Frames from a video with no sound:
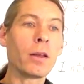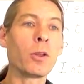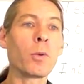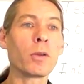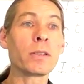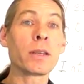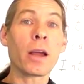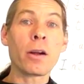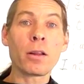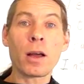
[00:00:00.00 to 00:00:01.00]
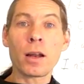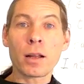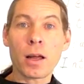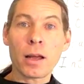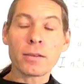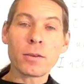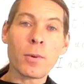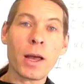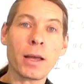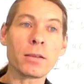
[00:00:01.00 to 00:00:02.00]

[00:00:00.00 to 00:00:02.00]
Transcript: You won't scare a lot of clients away.